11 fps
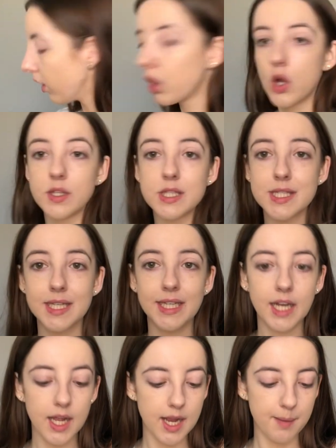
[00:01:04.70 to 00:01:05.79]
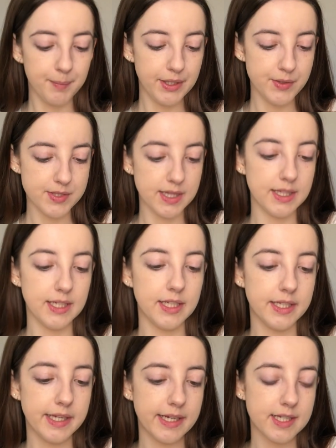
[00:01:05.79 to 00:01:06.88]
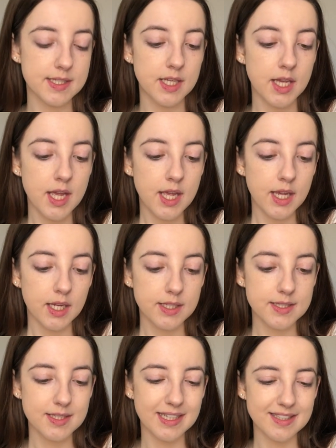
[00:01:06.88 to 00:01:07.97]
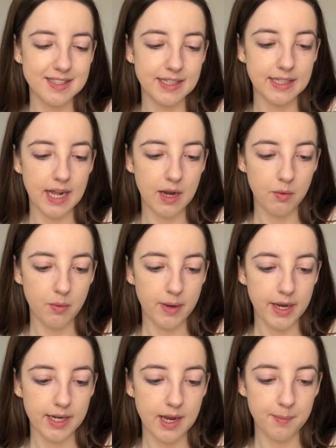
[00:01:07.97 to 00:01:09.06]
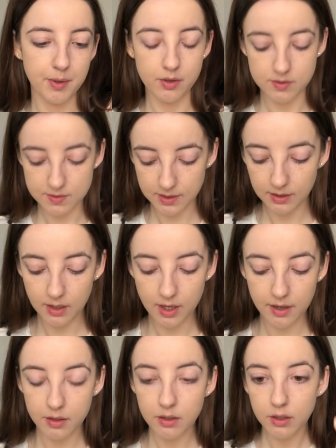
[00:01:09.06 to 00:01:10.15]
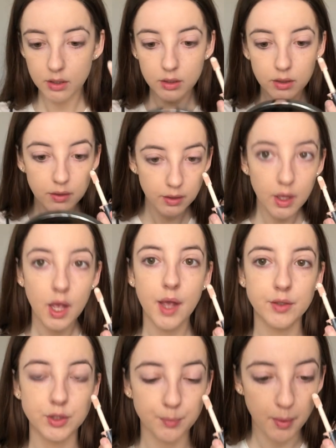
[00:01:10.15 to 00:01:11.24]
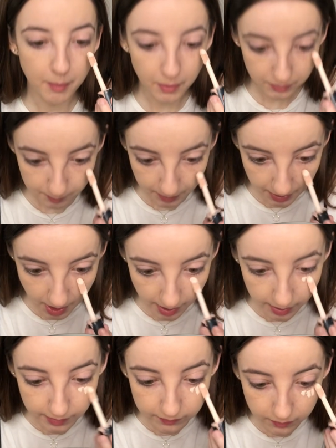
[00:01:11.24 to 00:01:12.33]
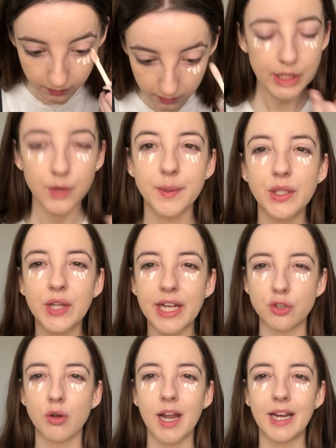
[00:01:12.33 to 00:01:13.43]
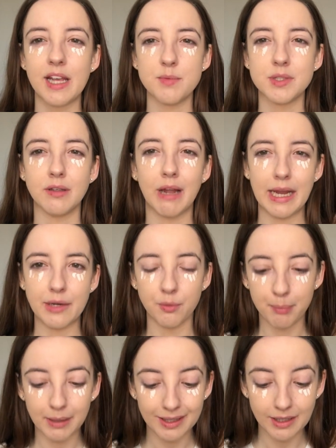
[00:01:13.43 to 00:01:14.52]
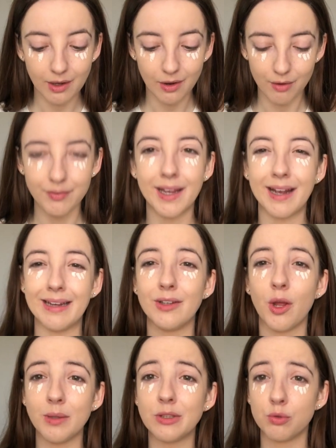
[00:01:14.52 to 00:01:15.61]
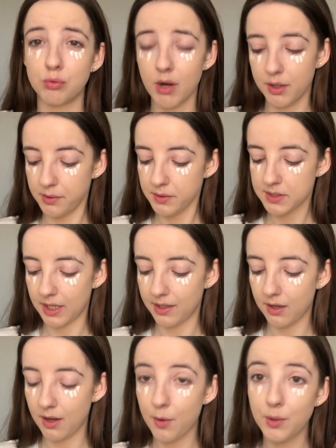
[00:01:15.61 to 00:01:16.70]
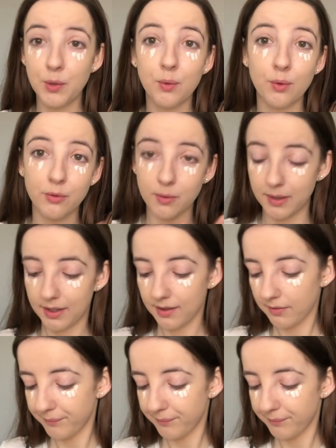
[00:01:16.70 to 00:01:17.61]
concealer, I'm be using the NYX 16 Hour Wear Camo Concealer. I'm just going to pop that under my eyes. You know when you get dry lips and you like end up picking it off? Yeah, I know it's gross and I know you all do it.